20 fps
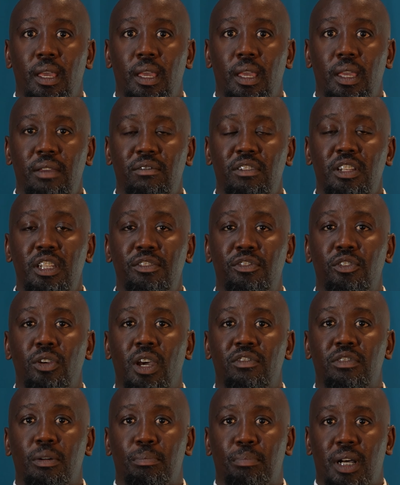even if you
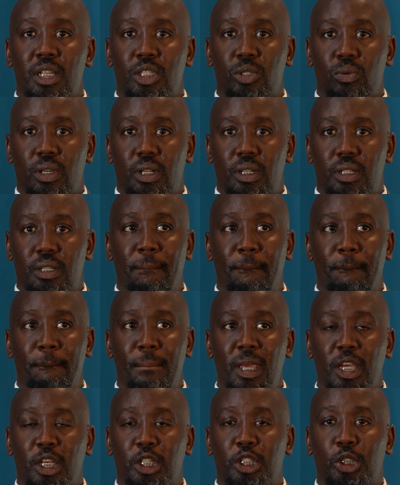have a password,
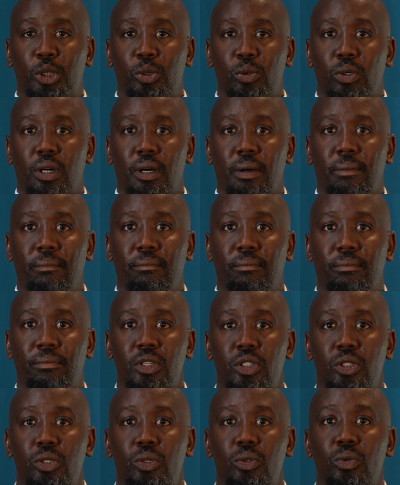make sure
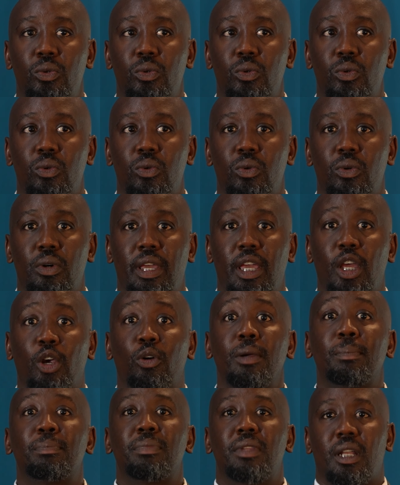you
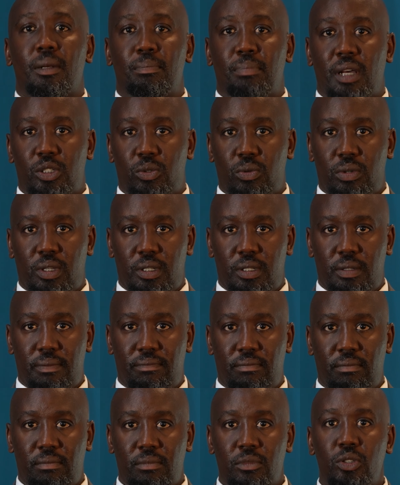encrypt that password.
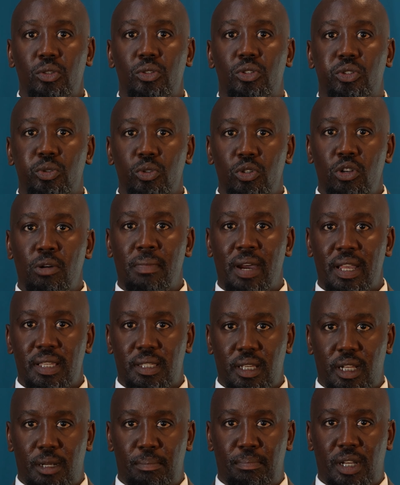You pseudomize
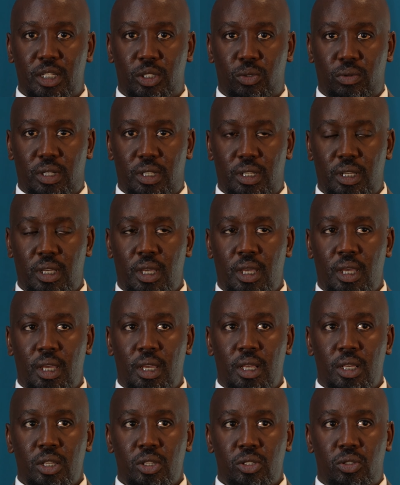that password.
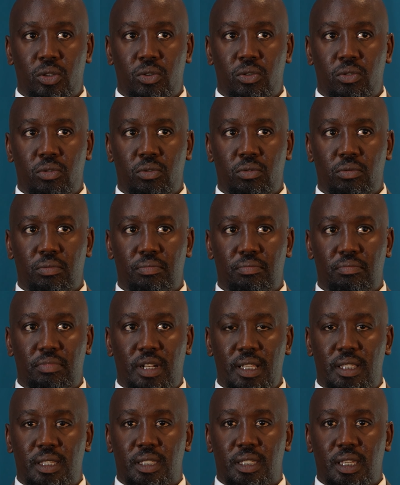So
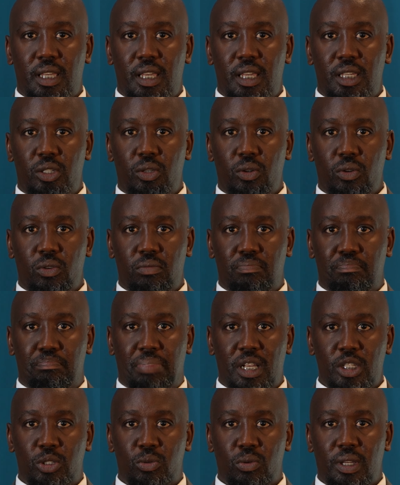let's say your
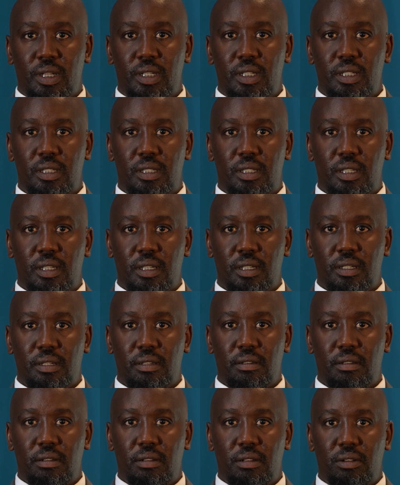password is
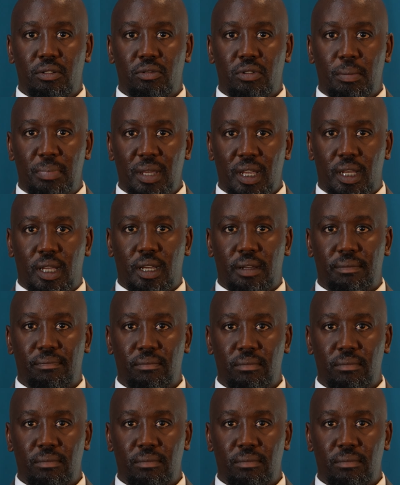Rebecca.